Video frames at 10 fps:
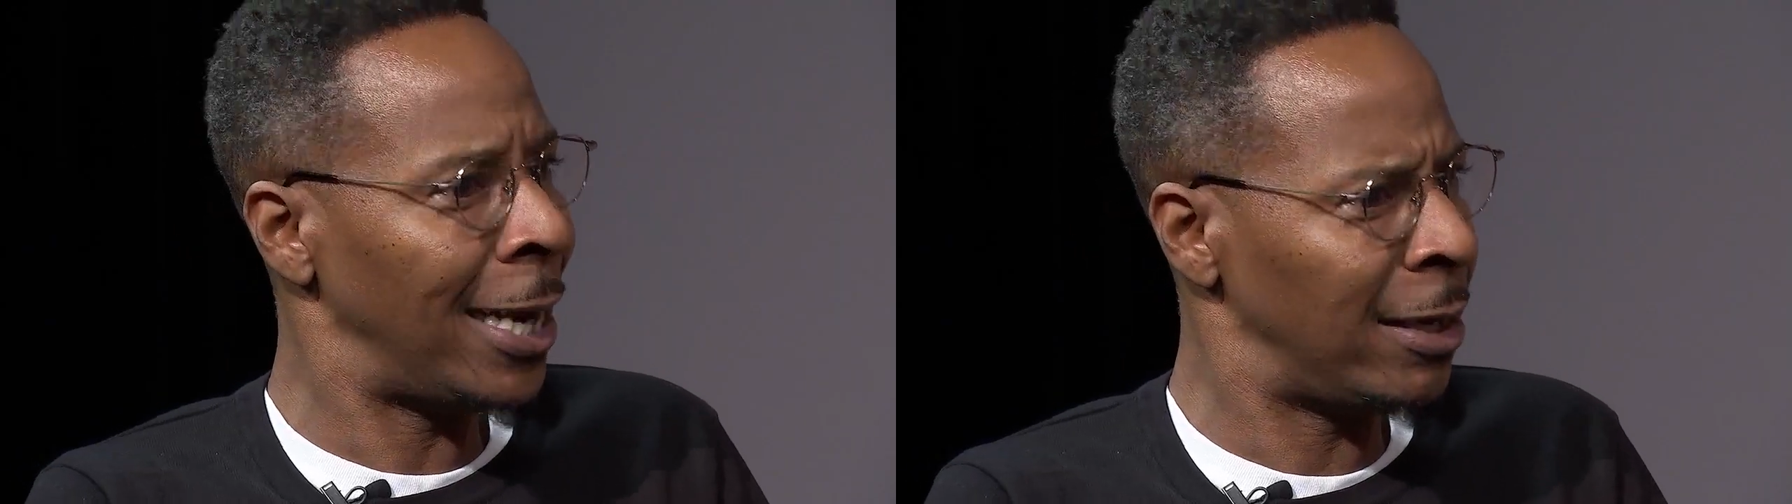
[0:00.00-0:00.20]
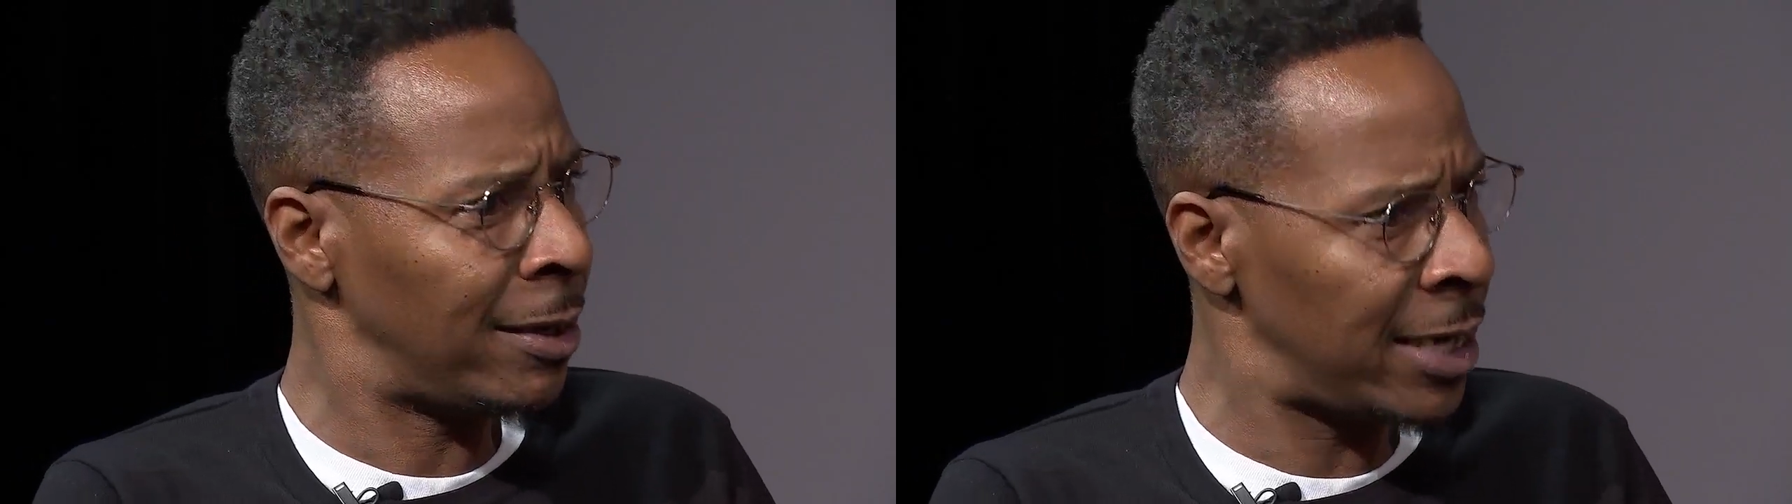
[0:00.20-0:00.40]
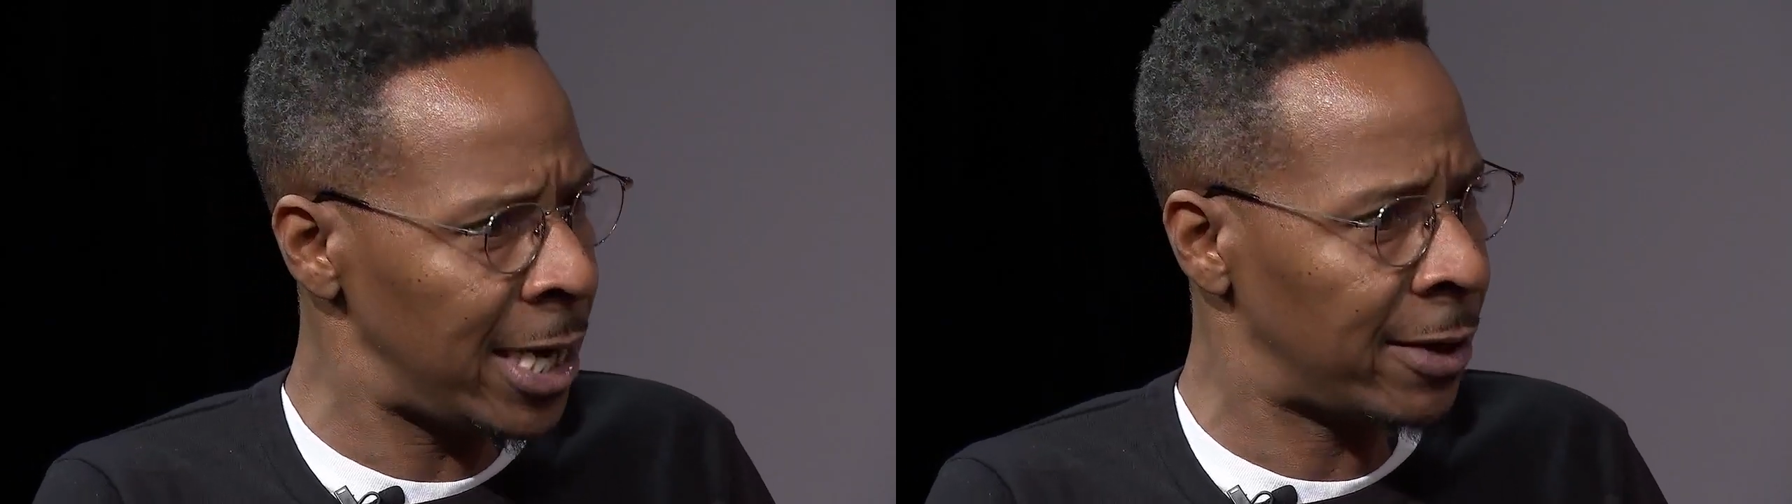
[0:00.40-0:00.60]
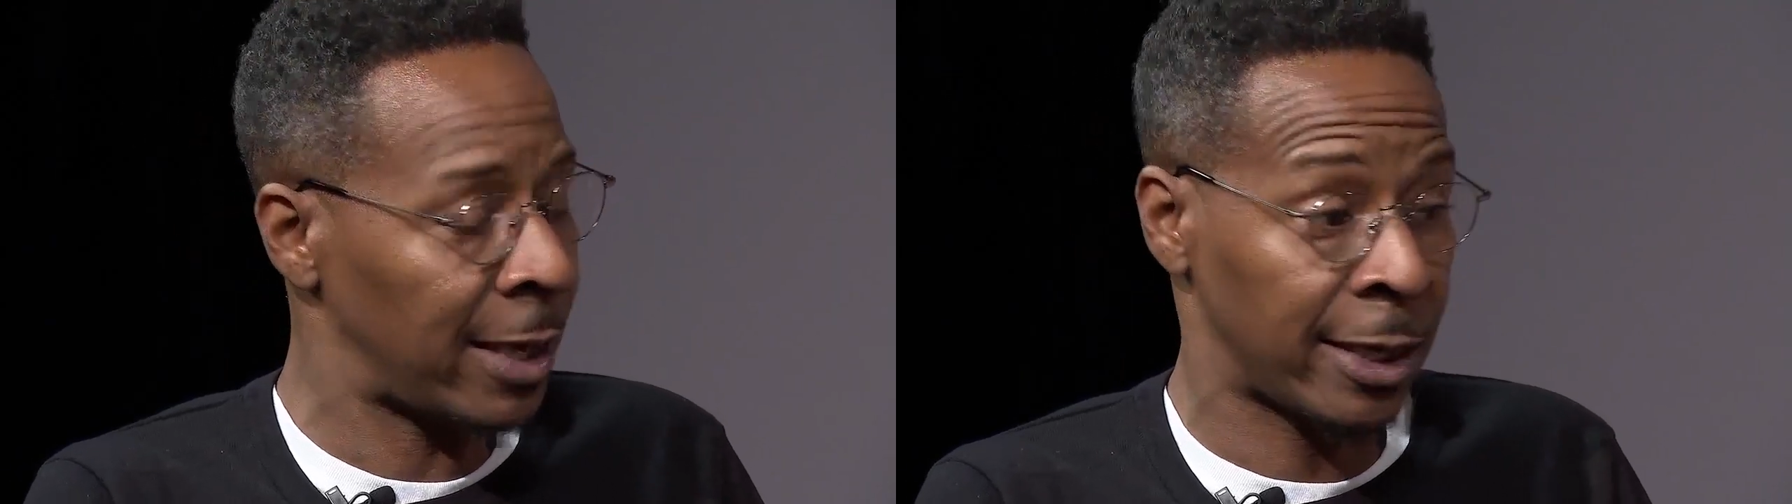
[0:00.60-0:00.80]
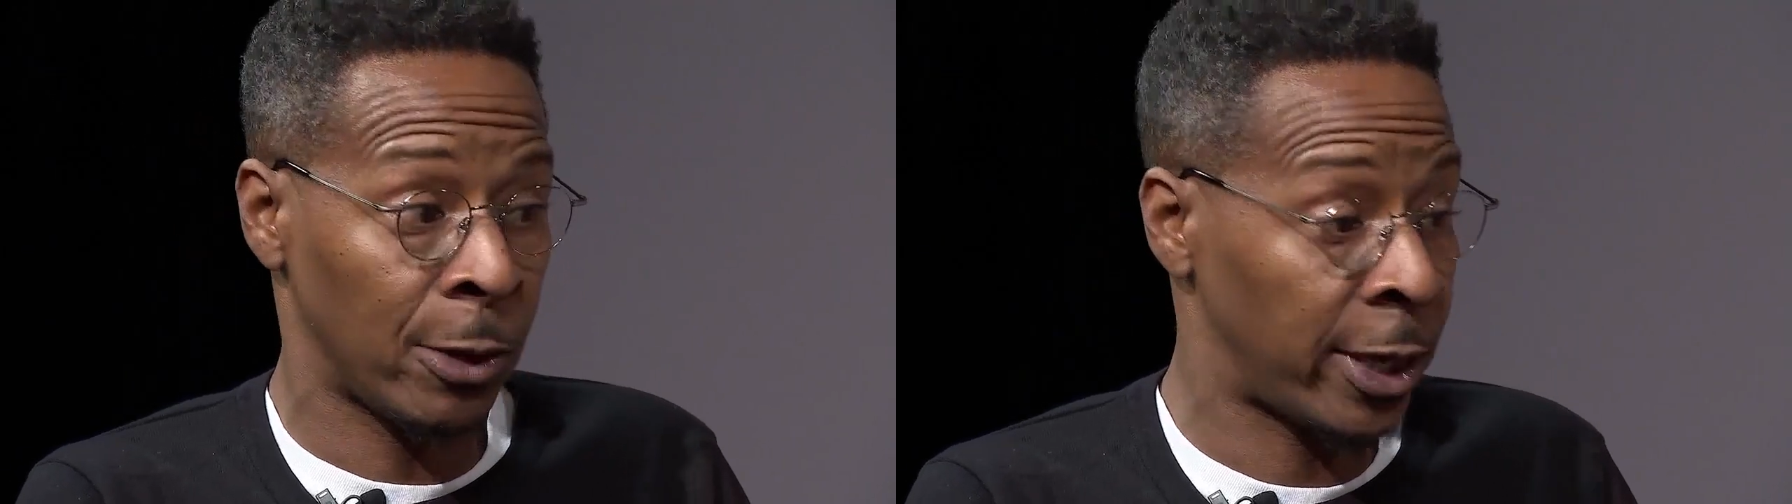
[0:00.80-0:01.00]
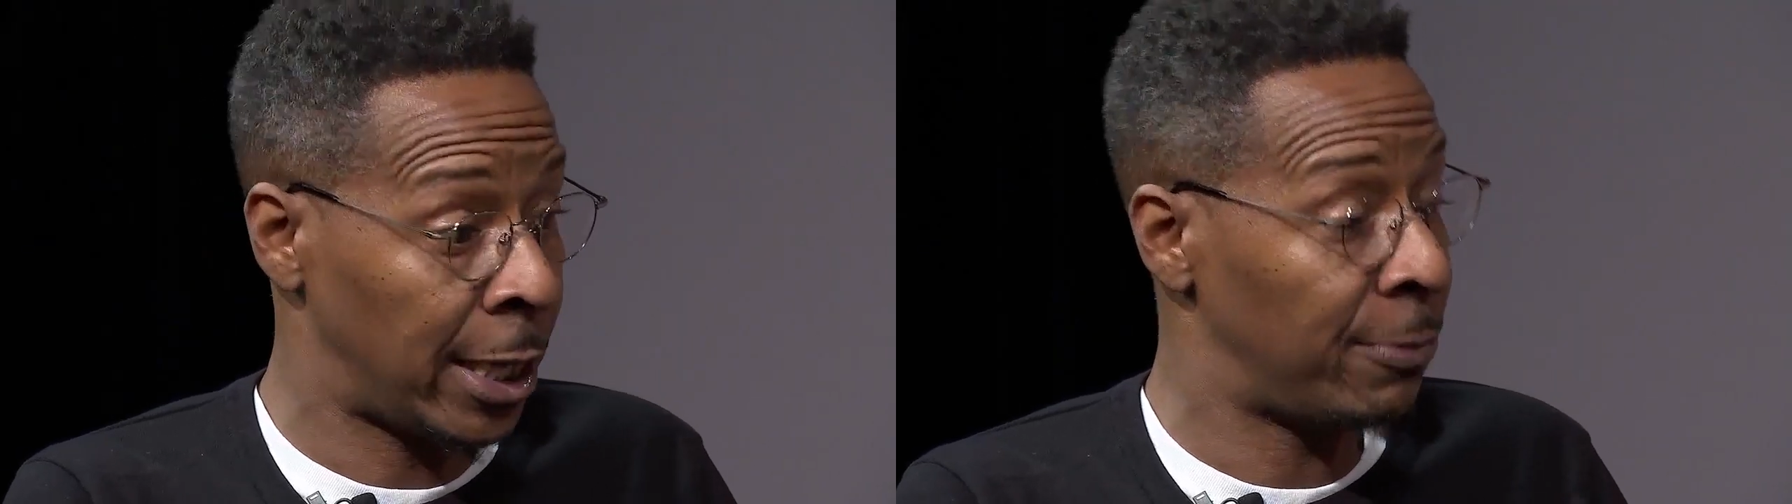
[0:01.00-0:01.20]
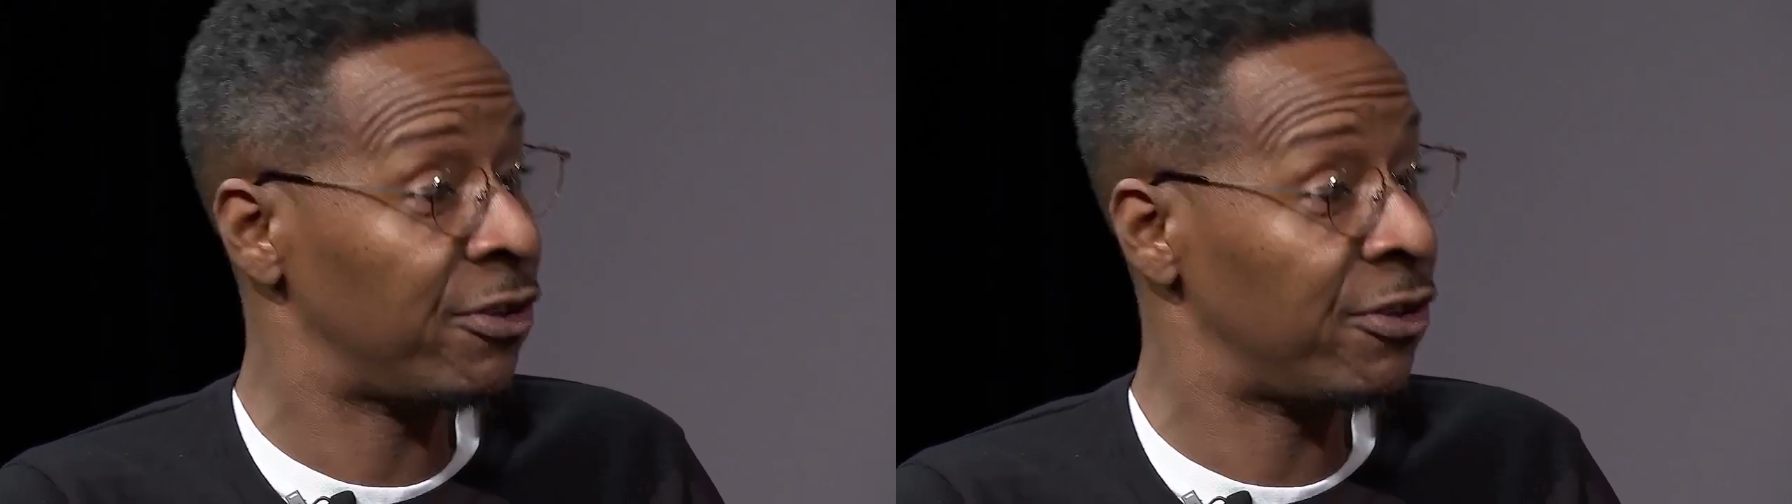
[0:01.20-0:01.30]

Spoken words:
in tears? I said, okay, let me